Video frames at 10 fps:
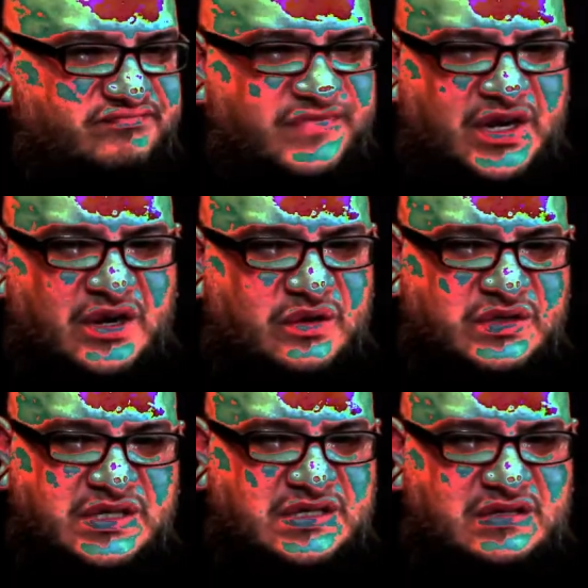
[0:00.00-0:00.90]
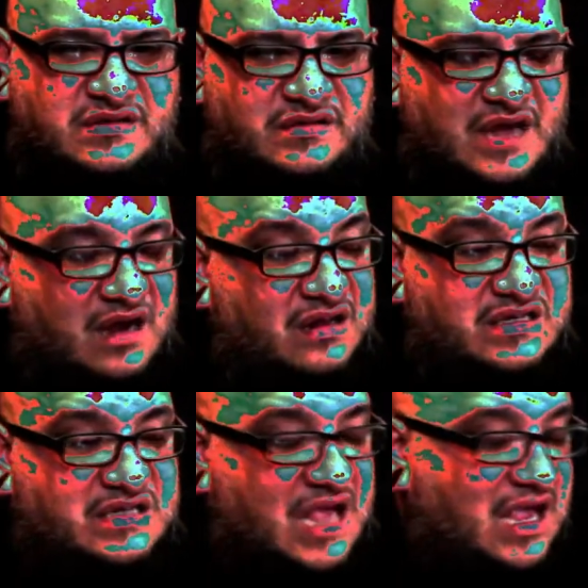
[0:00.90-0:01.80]
you know, just kind of the
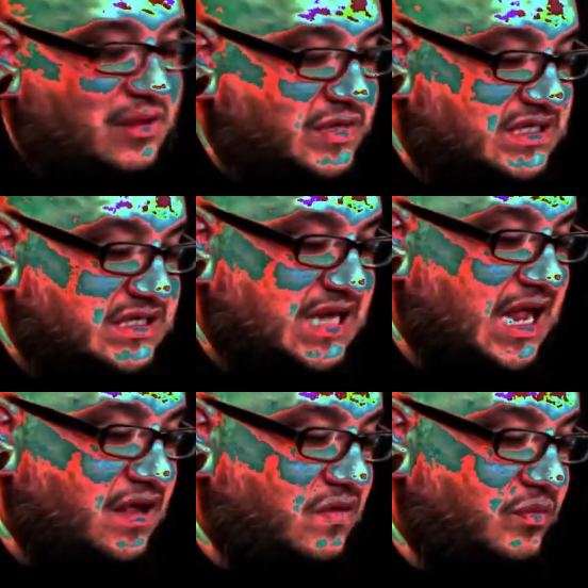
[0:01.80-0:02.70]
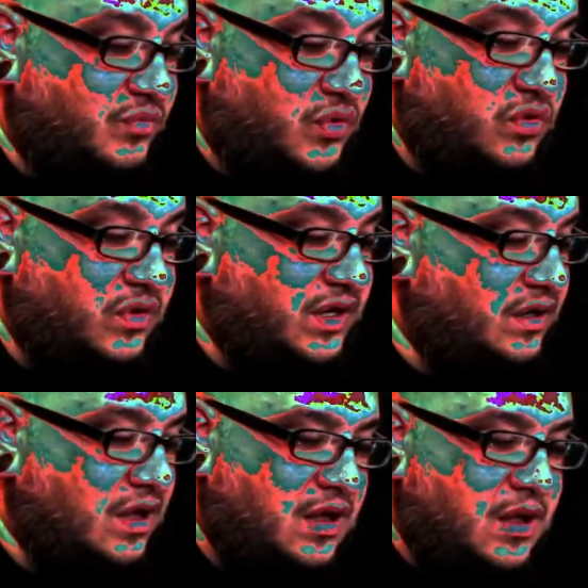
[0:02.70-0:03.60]
same and stale and boring.
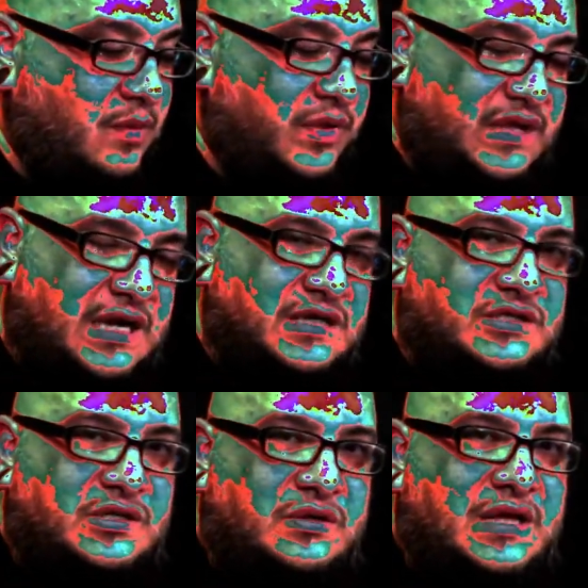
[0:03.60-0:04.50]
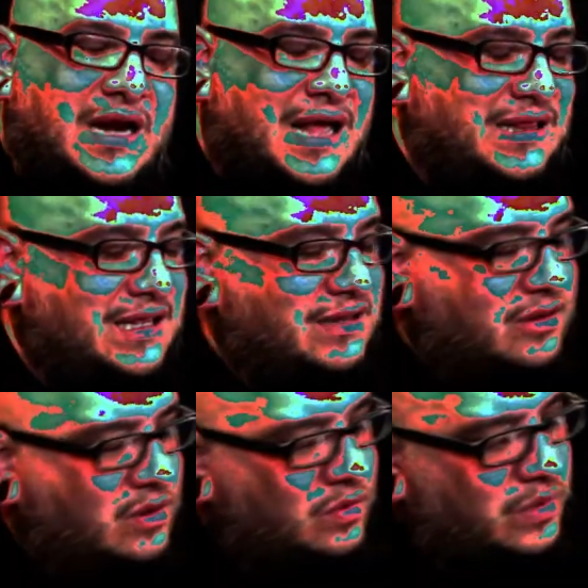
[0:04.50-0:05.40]
But they didn't do that. I think, though,